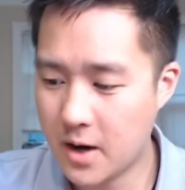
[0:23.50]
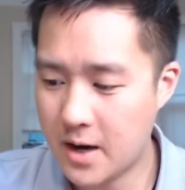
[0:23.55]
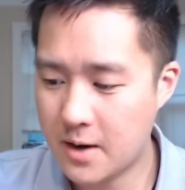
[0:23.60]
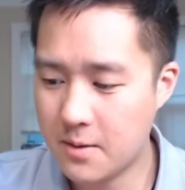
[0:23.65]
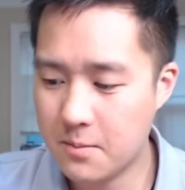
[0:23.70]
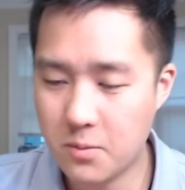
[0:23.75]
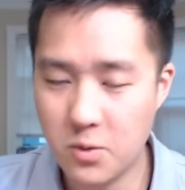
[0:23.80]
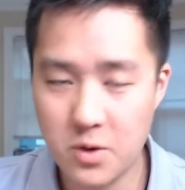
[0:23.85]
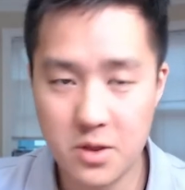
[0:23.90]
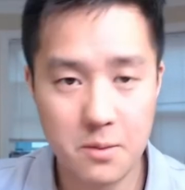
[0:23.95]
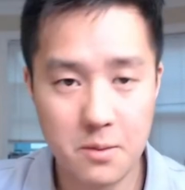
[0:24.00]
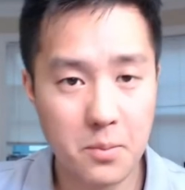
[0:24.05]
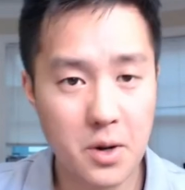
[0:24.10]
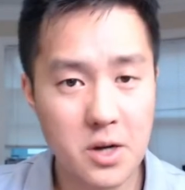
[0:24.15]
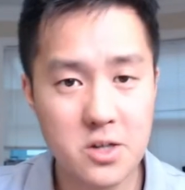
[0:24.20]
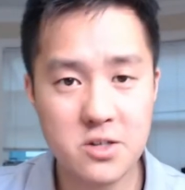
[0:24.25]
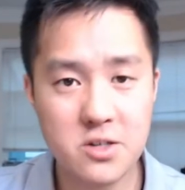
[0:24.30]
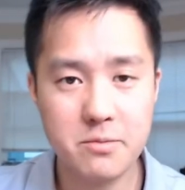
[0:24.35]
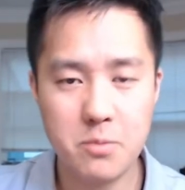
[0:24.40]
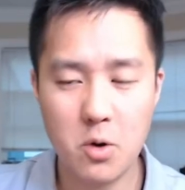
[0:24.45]
on with a
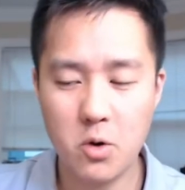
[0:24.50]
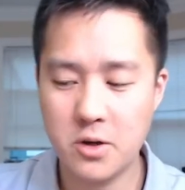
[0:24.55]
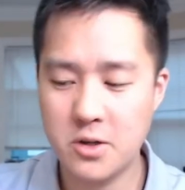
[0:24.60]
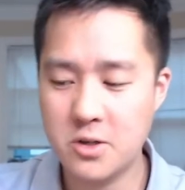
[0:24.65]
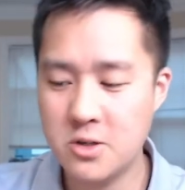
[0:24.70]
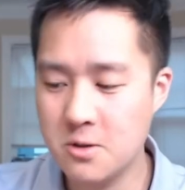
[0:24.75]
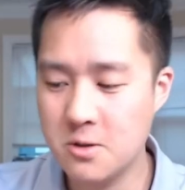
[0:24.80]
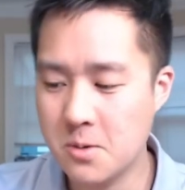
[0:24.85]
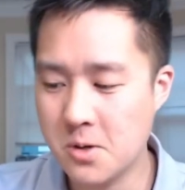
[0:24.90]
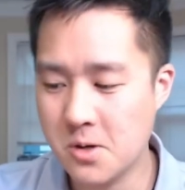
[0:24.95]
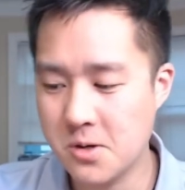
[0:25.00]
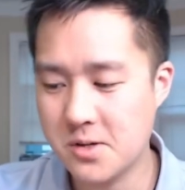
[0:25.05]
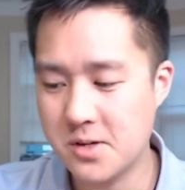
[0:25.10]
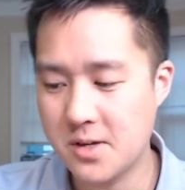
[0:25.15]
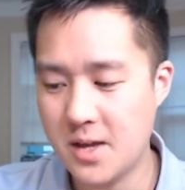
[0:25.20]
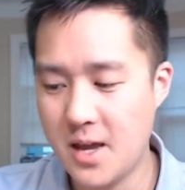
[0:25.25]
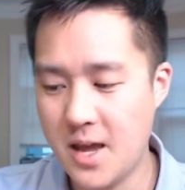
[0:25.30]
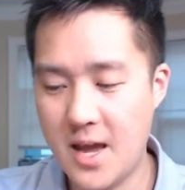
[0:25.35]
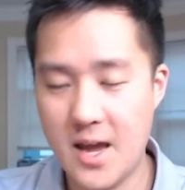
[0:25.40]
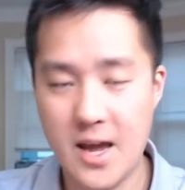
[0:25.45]
bunch of PokeTubers
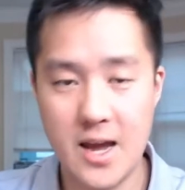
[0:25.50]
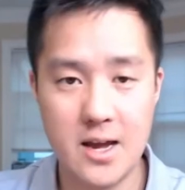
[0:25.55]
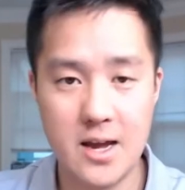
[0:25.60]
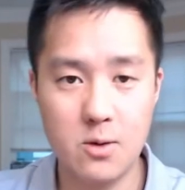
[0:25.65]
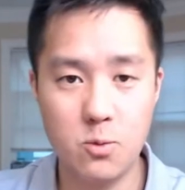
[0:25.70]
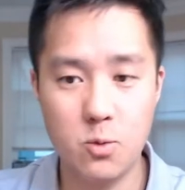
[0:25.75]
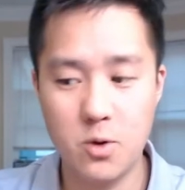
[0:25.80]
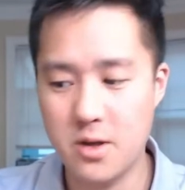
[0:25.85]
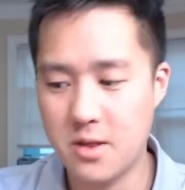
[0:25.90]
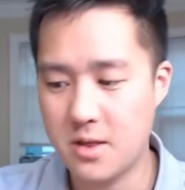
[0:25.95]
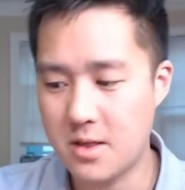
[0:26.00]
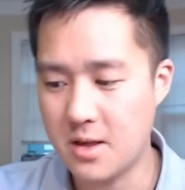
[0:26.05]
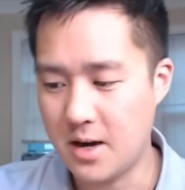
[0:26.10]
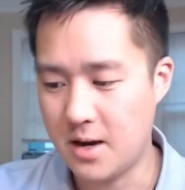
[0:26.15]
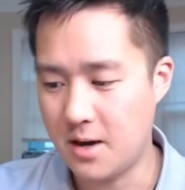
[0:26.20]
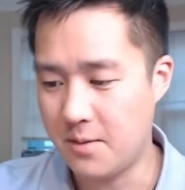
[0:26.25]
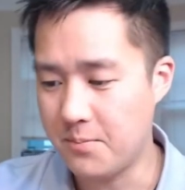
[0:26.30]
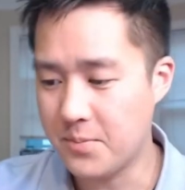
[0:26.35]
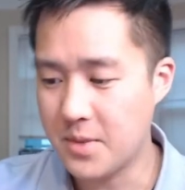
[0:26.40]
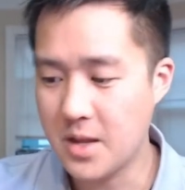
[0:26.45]
and with
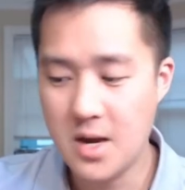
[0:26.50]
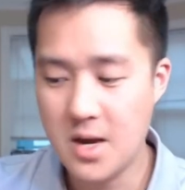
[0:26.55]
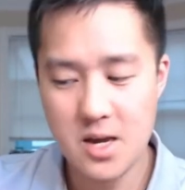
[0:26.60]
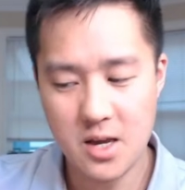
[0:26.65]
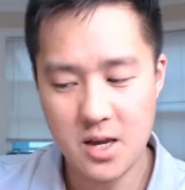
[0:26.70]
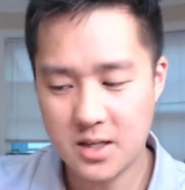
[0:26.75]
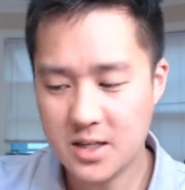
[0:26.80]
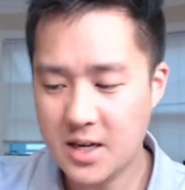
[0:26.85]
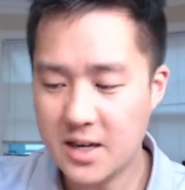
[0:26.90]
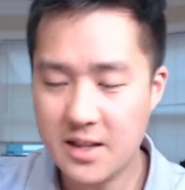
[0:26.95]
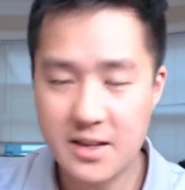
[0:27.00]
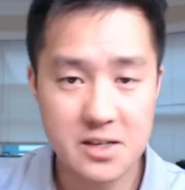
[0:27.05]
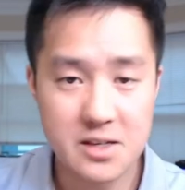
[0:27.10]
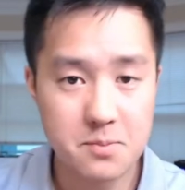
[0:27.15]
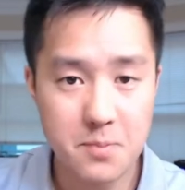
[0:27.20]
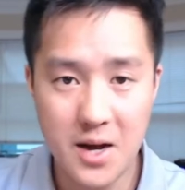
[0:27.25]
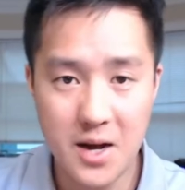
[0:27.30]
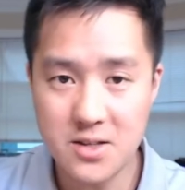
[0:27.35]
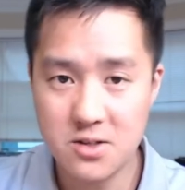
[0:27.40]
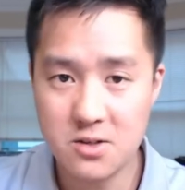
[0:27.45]
um, it's kind of like
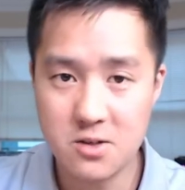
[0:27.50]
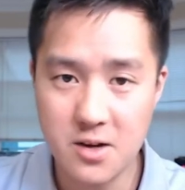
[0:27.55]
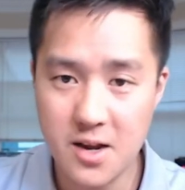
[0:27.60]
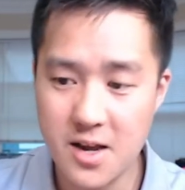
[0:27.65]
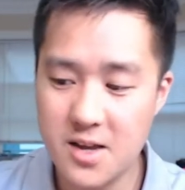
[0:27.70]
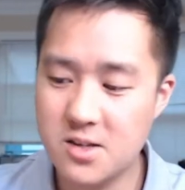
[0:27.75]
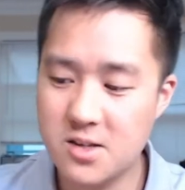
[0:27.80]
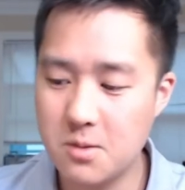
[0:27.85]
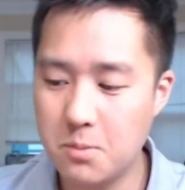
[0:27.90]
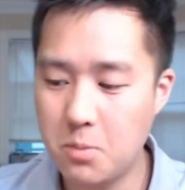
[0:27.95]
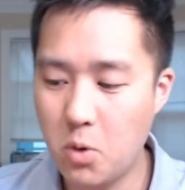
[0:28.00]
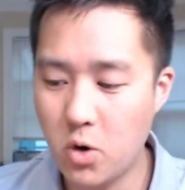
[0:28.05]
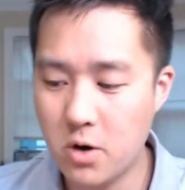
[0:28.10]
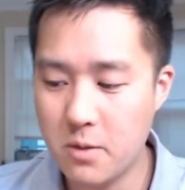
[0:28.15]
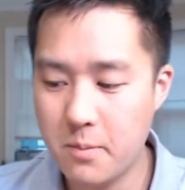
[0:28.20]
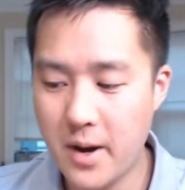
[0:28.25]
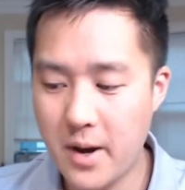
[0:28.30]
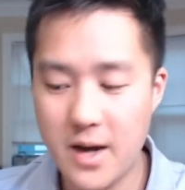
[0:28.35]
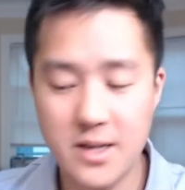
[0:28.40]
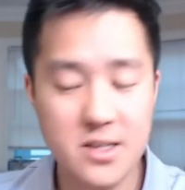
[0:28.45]
sponsored and
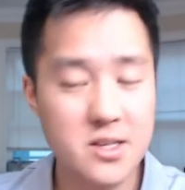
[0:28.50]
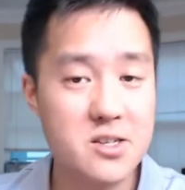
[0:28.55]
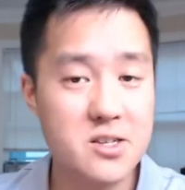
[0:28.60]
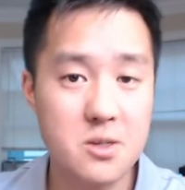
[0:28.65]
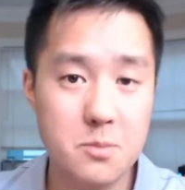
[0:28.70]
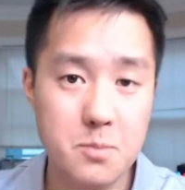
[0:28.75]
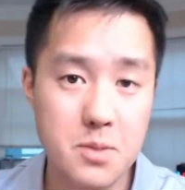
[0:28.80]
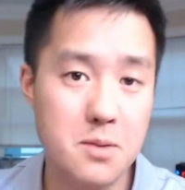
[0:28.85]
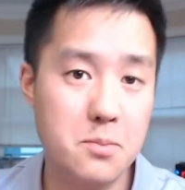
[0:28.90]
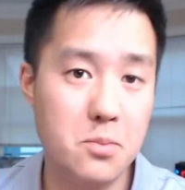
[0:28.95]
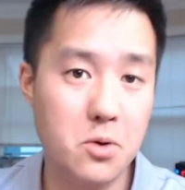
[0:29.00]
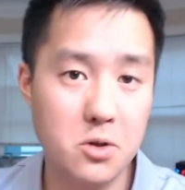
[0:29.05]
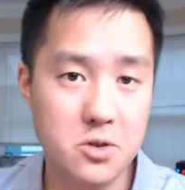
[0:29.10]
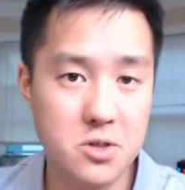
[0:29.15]
supported by tons of people.